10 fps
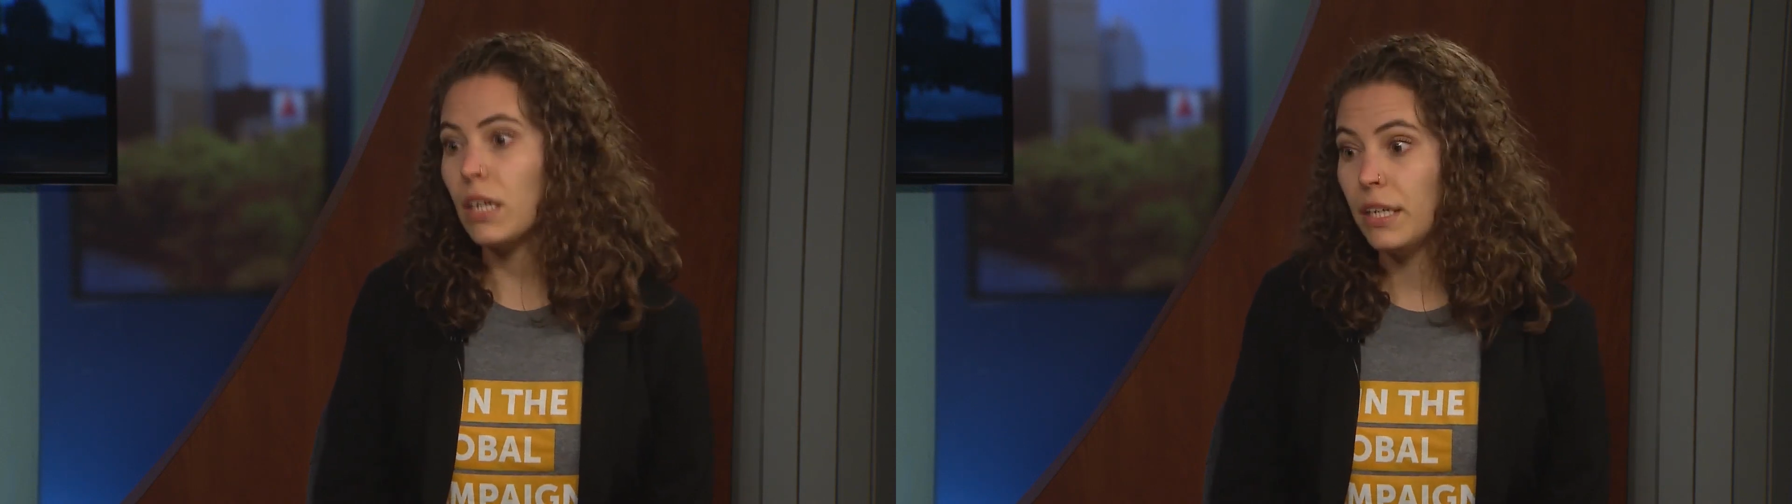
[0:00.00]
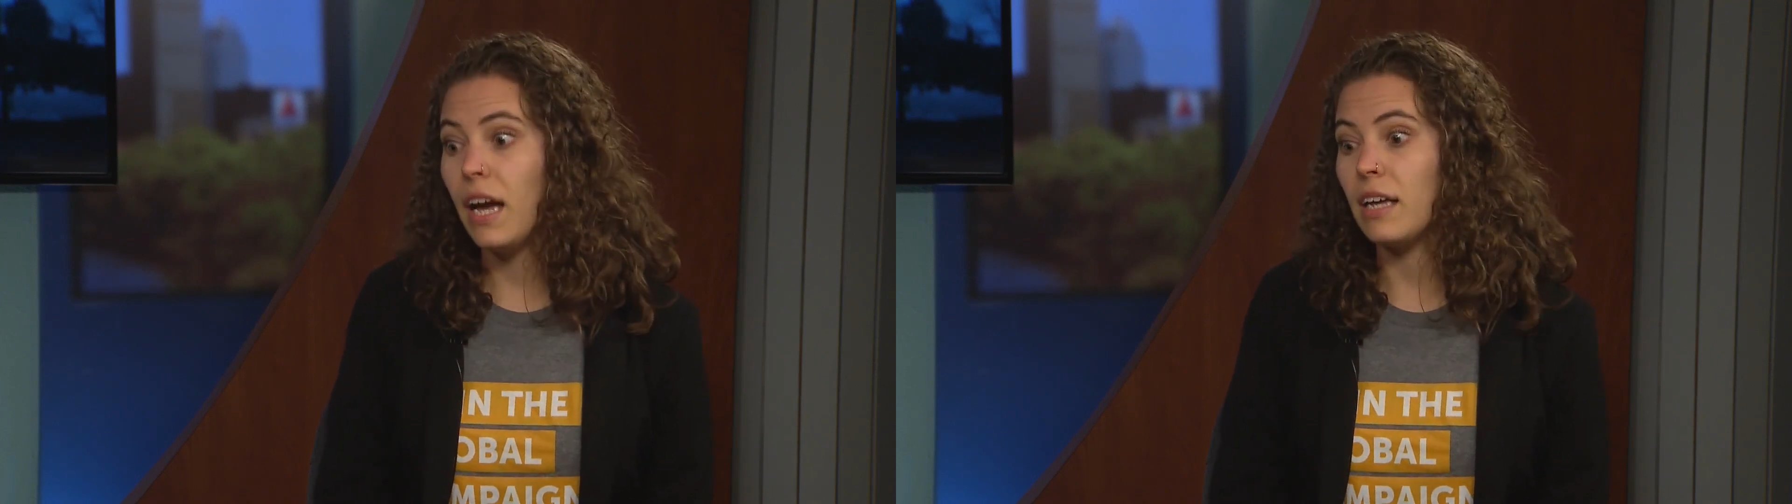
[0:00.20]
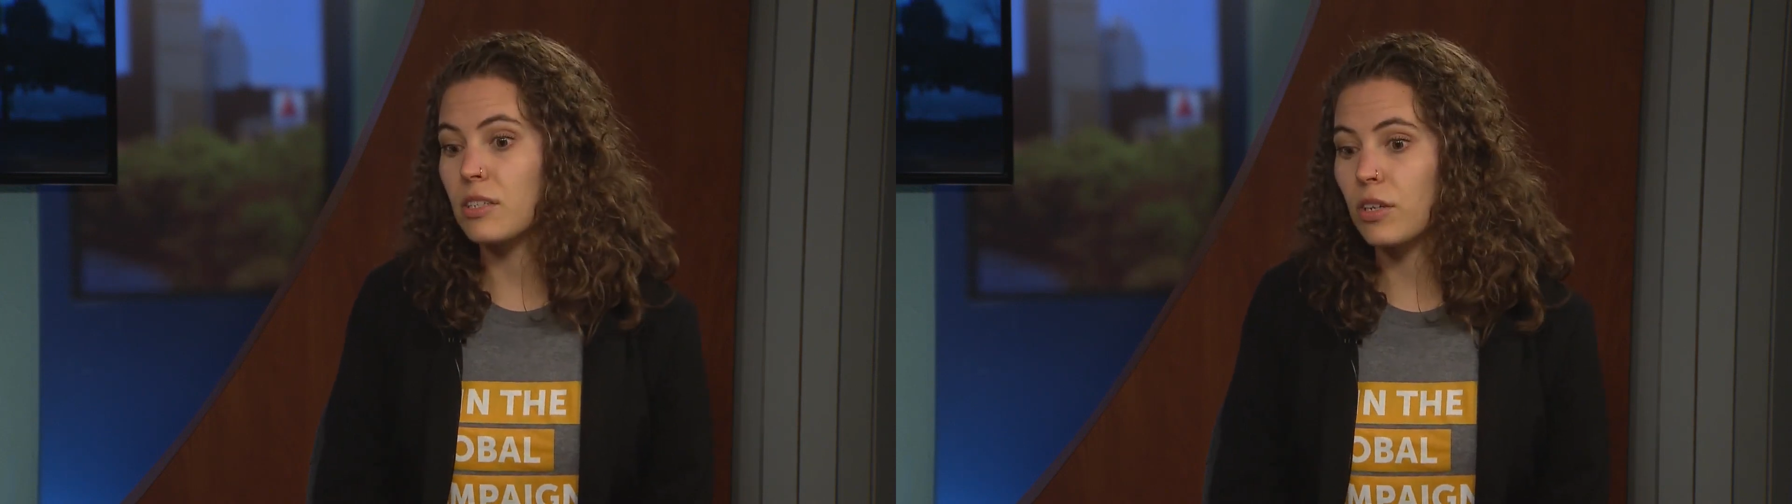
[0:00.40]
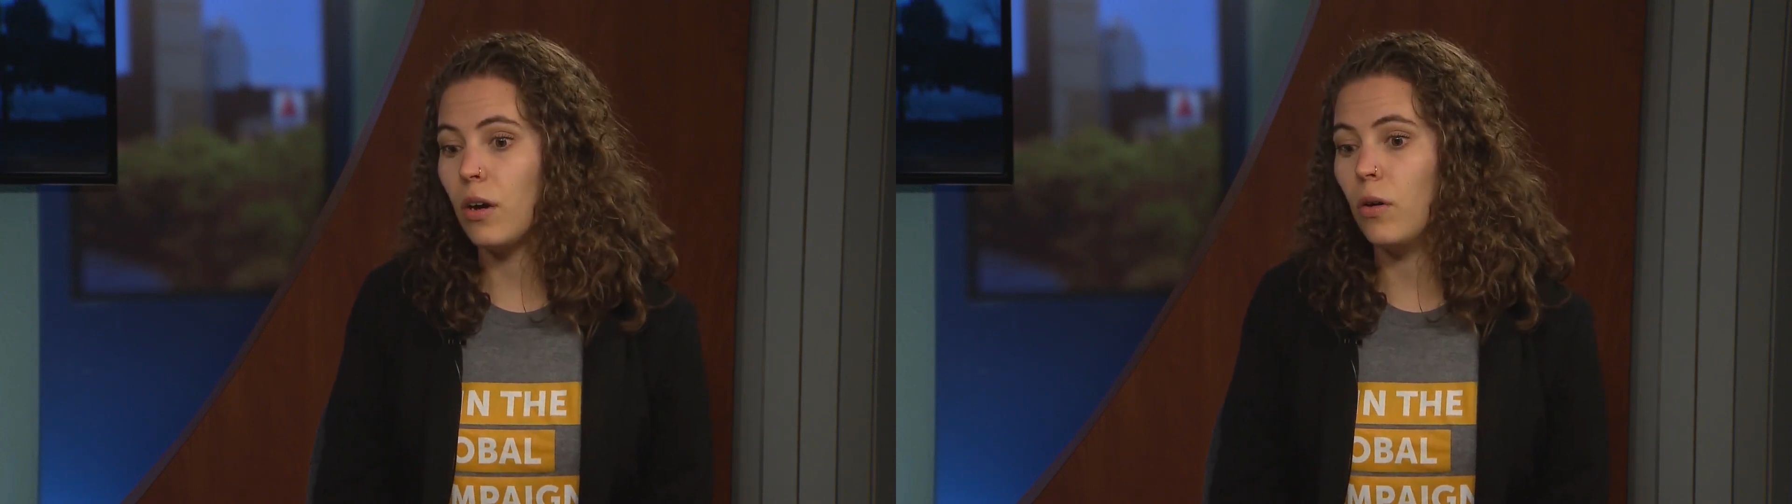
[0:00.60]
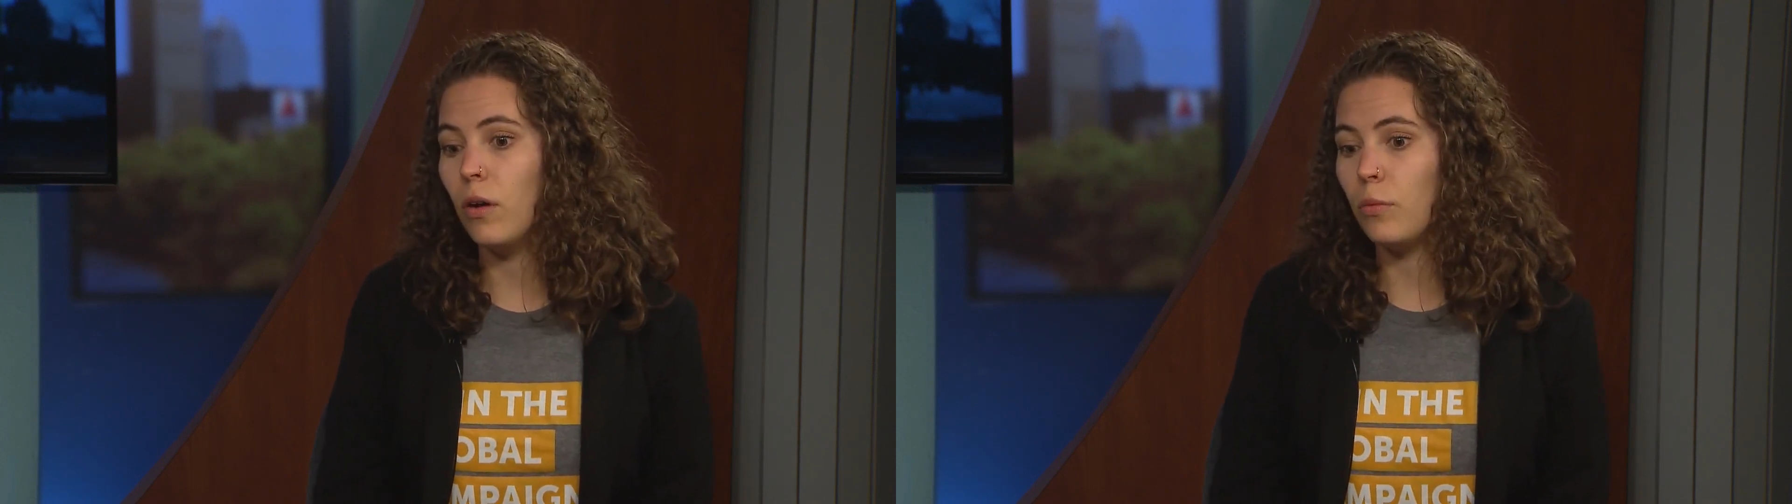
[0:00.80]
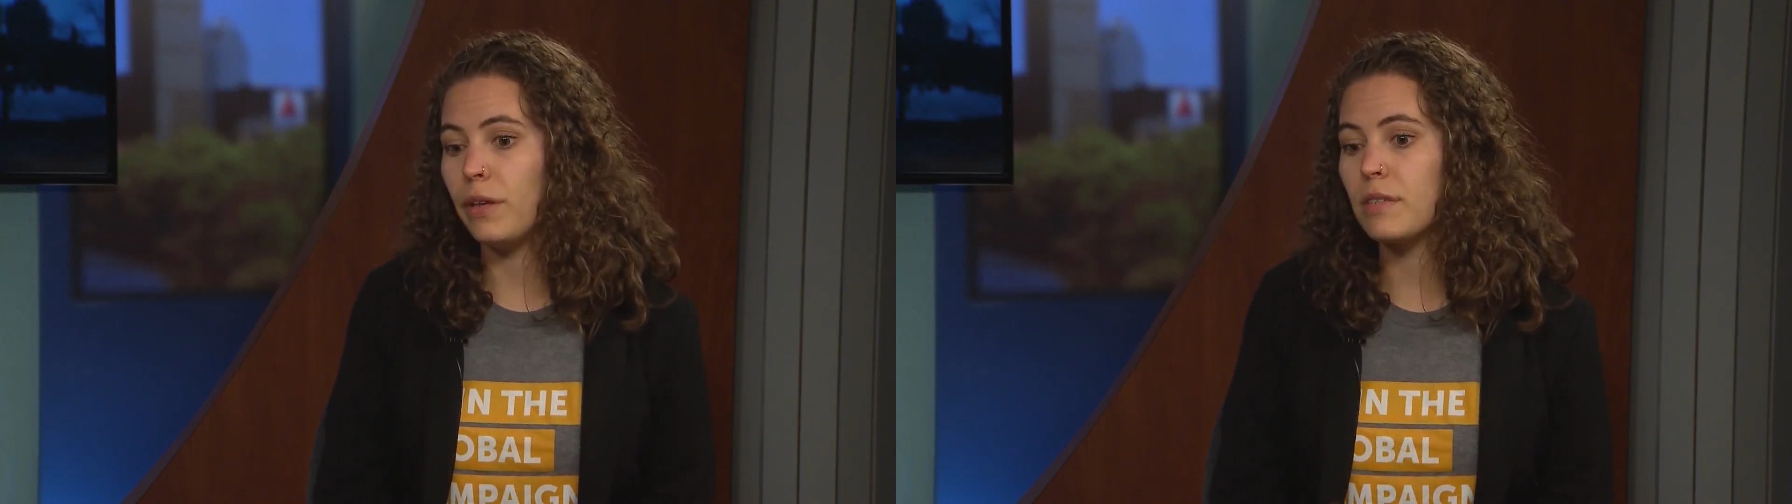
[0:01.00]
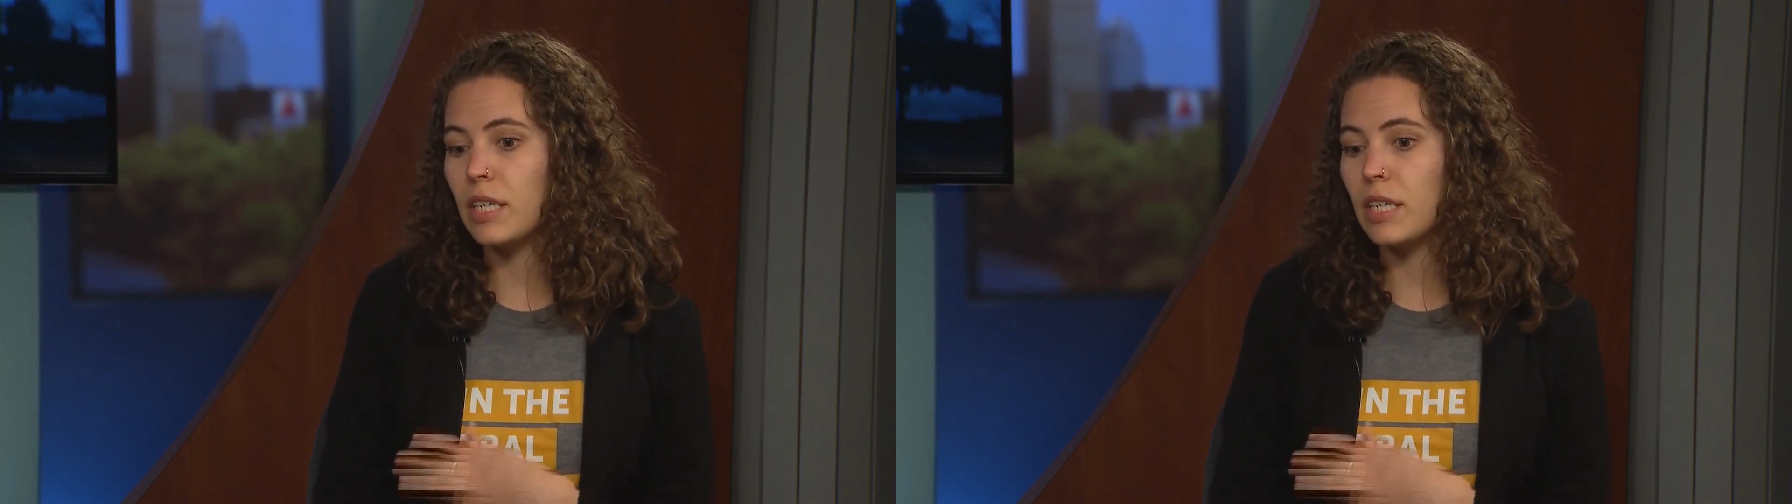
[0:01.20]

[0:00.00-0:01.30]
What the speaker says: Yeah, so we've